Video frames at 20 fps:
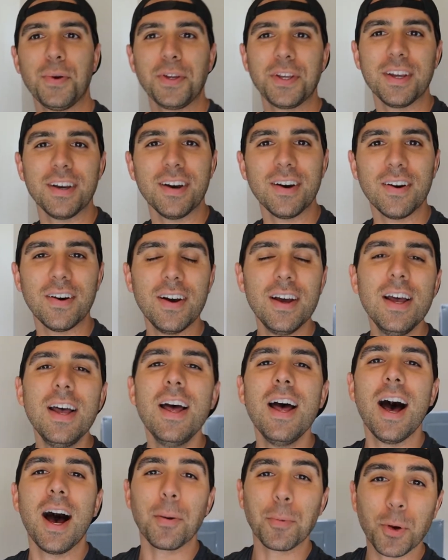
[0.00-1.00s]
we go.
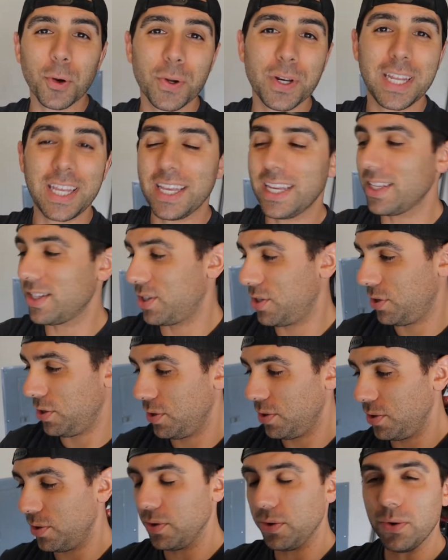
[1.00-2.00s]
I'm going to get
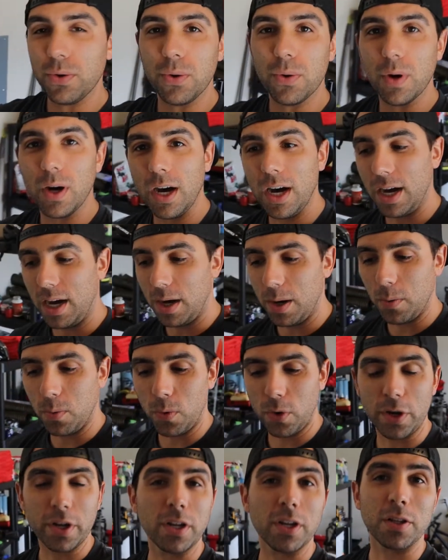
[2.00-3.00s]
to
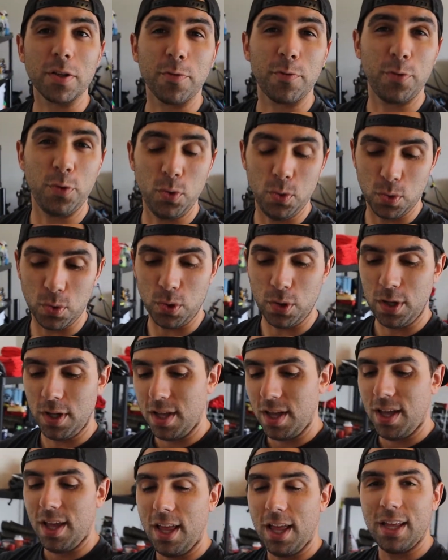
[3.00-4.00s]
working on the fuel.
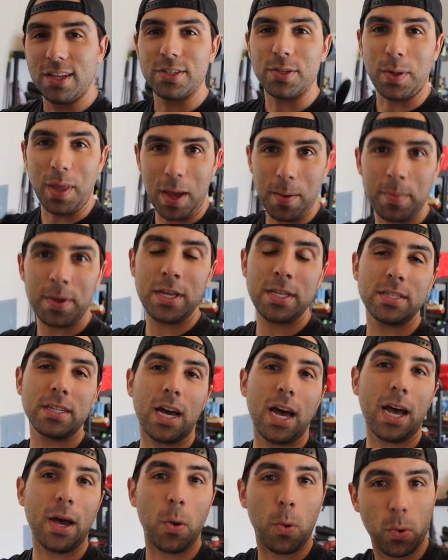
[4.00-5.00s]
So that means
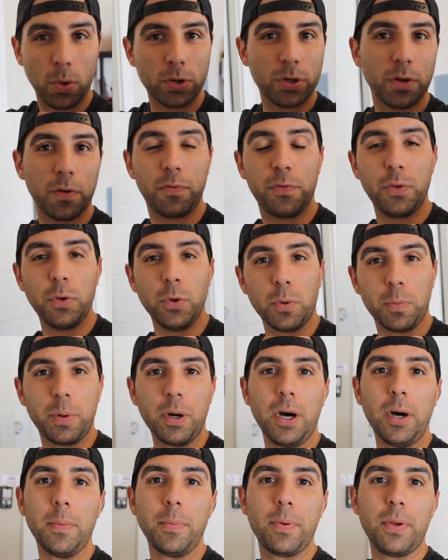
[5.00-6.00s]
I ordered a fuel
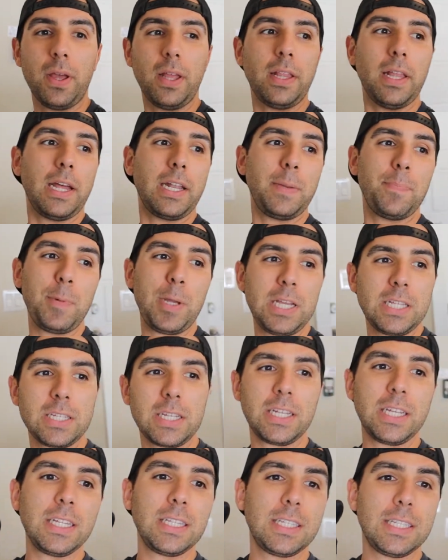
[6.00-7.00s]
pump, and that means
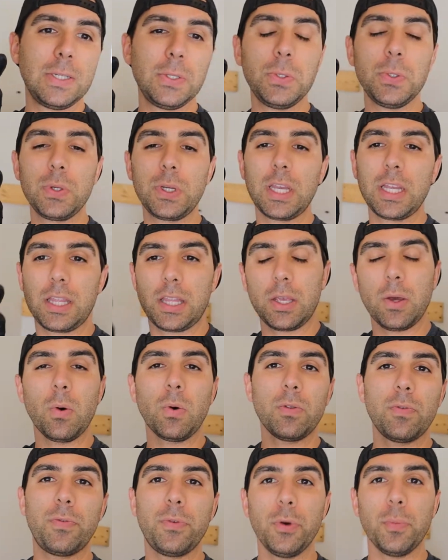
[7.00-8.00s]
I need to get the
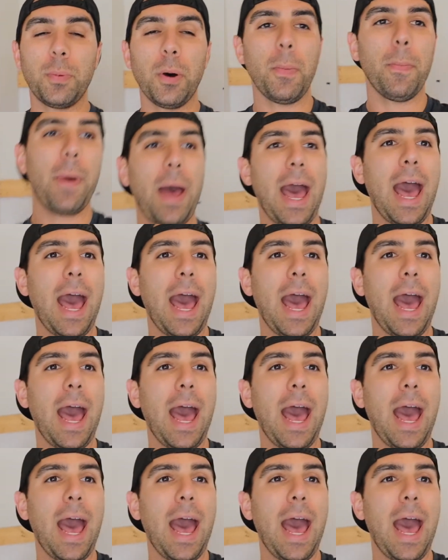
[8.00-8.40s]
old fuel pump